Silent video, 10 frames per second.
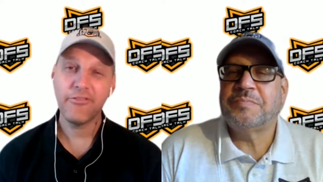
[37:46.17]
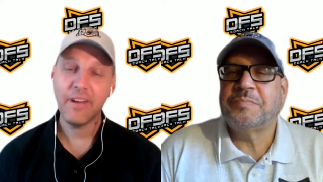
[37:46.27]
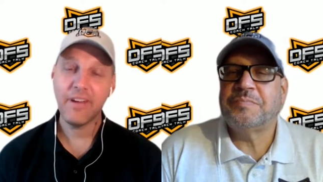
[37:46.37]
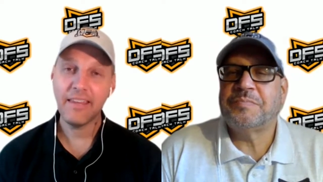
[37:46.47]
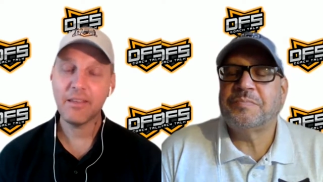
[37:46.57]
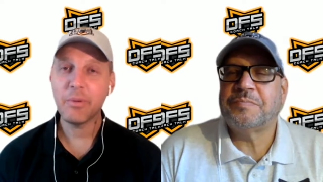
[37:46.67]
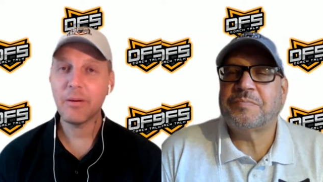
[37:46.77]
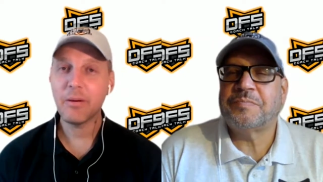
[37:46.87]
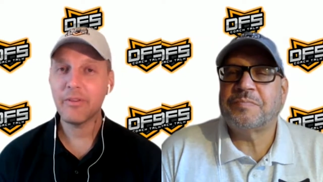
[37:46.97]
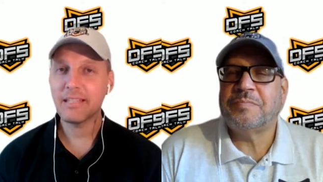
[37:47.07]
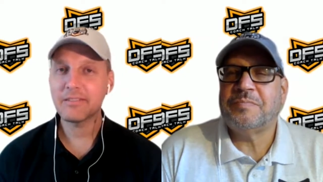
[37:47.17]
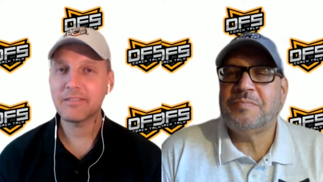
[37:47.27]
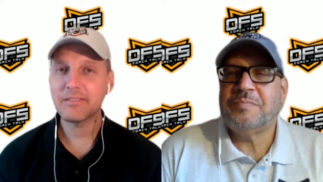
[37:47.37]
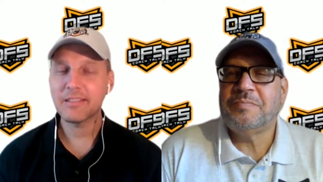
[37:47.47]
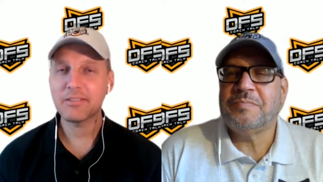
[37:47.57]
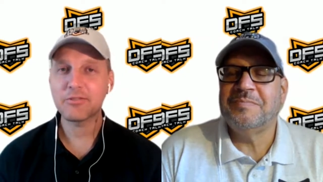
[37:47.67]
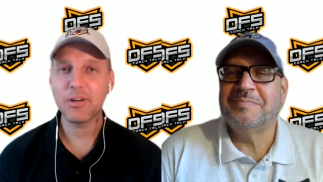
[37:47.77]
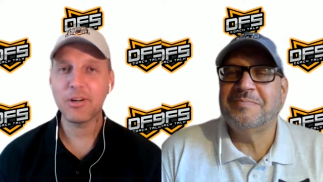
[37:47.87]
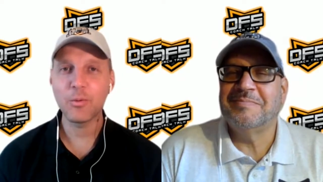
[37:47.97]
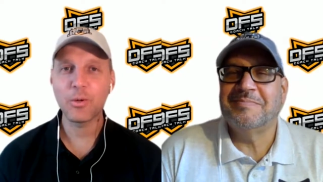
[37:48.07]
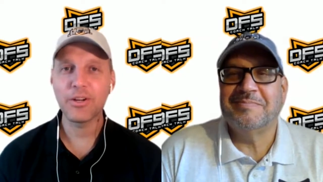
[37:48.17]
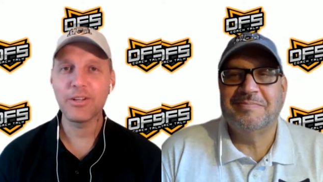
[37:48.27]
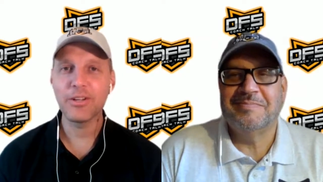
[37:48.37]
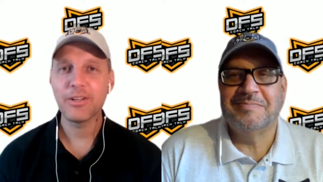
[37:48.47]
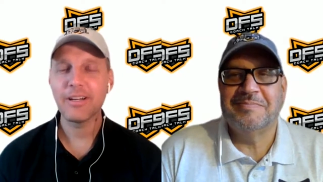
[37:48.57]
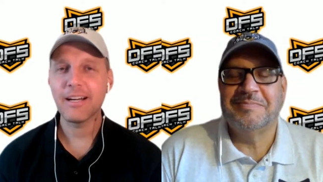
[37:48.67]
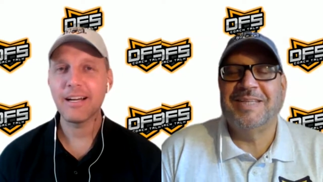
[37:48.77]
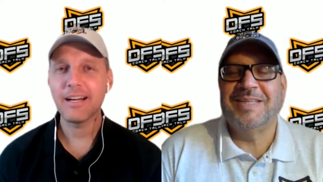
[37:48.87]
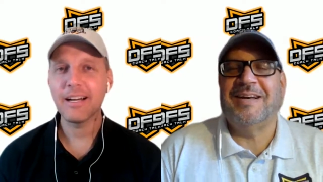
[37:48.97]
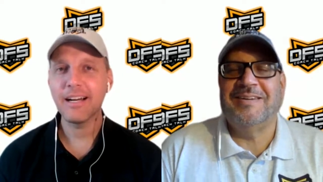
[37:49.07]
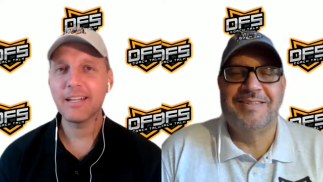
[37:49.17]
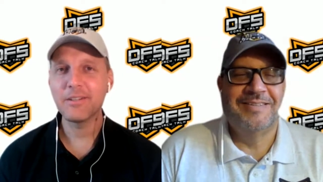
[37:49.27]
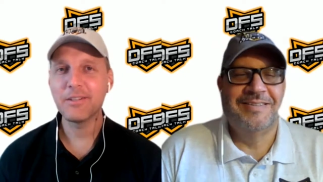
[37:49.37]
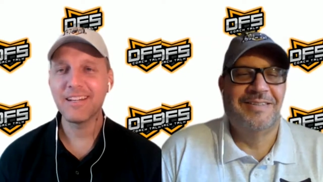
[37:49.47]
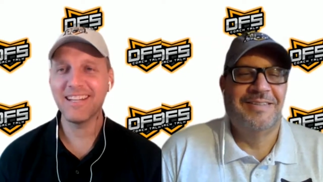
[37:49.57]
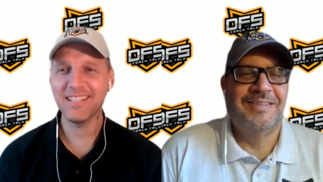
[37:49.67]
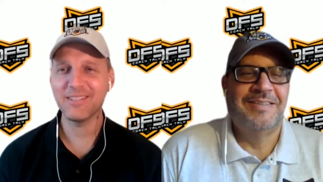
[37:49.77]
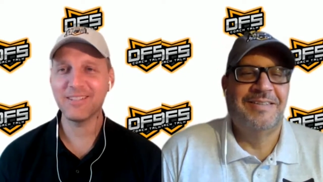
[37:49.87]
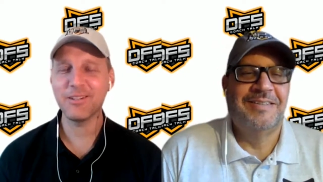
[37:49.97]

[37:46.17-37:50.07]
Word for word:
Speaker 1: Faith in Bubba, that's that's a strong word. Uh, I, don't,